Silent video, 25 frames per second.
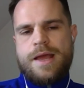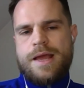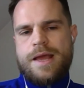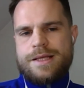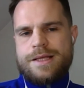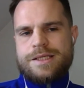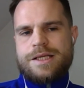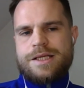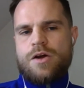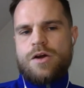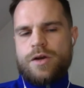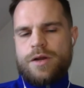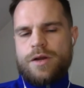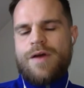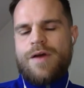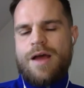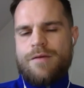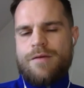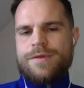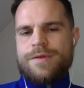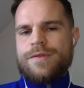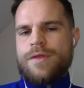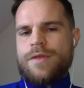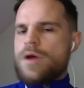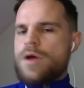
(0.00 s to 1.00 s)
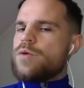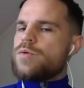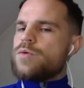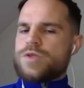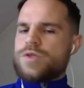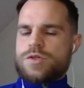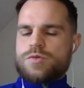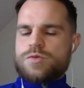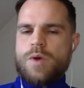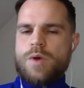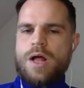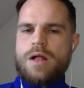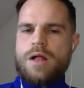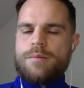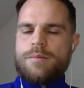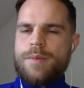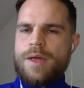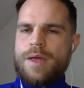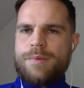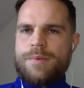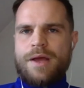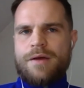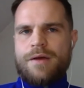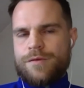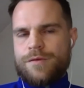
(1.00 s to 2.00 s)
It's kind of having those as well, and
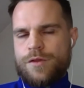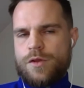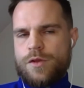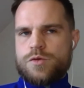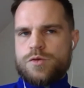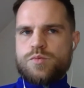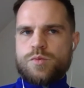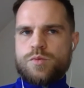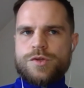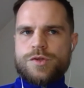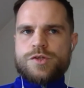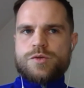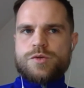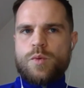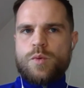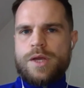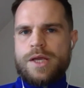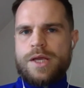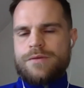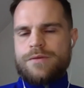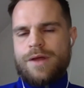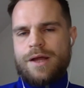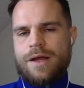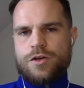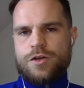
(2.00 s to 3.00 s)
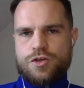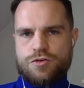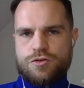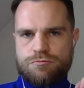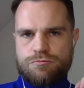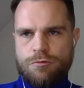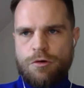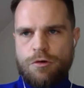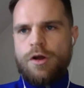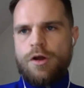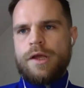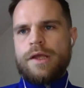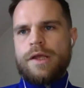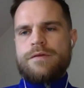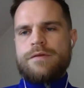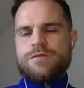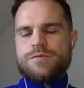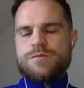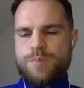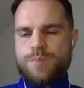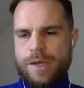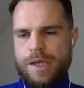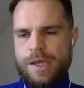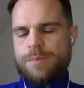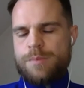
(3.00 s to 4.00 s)
maybe having those once a week that
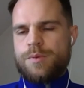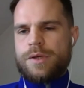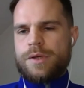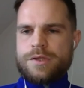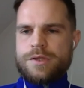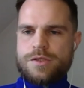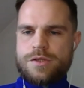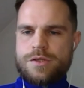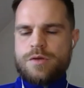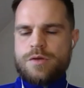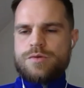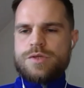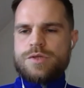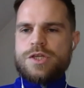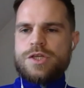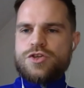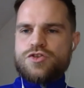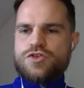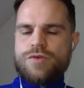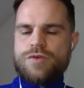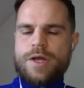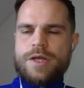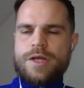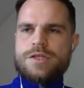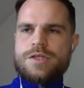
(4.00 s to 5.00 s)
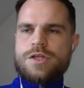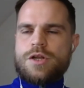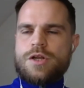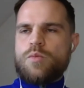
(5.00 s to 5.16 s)
drives people into those intranets.